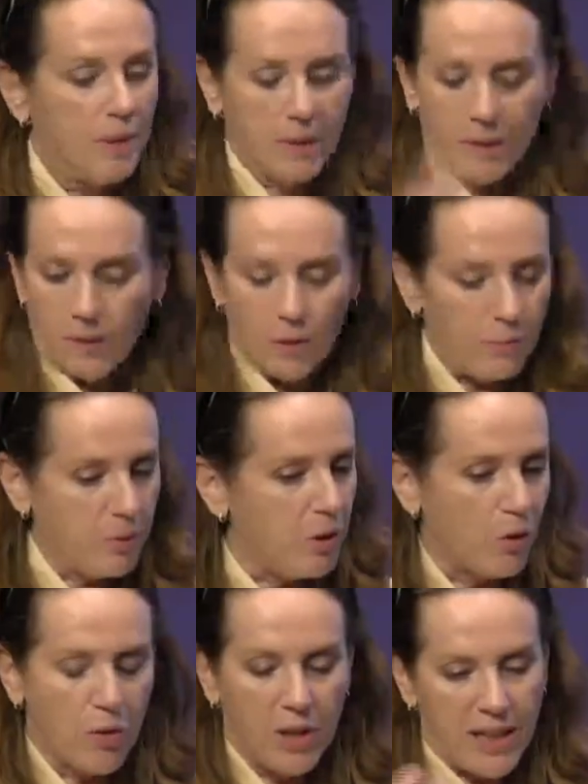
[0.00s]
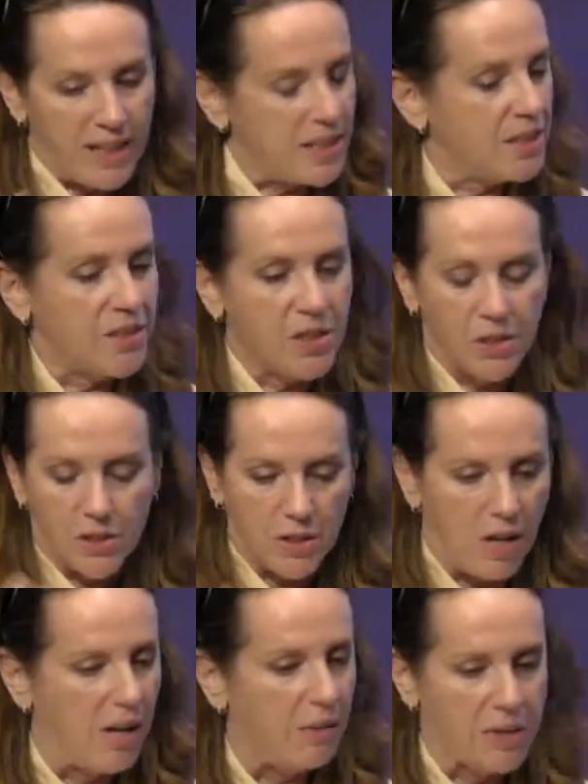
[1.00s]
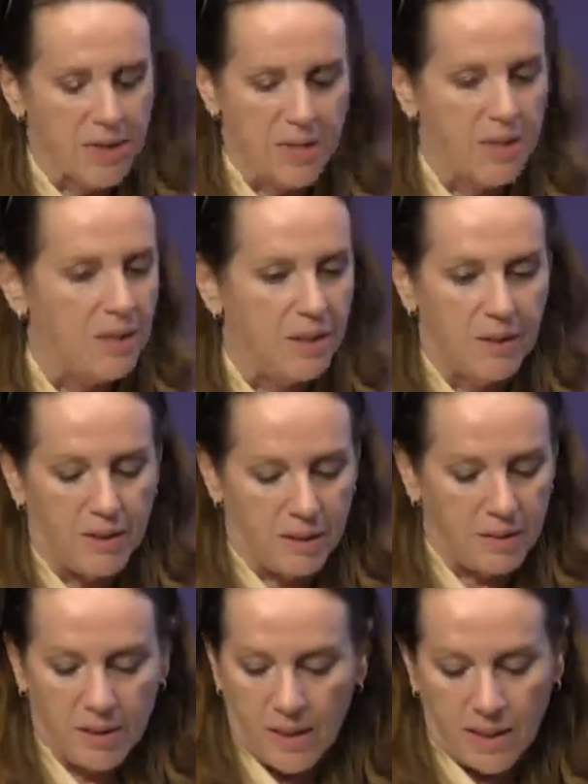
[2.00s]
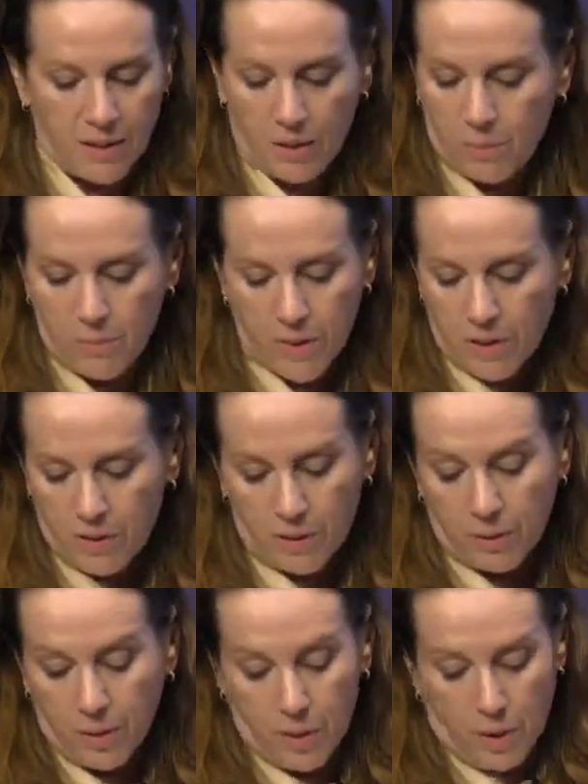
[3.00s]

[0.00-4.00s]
the you know the letters and the diaries and the and and the the,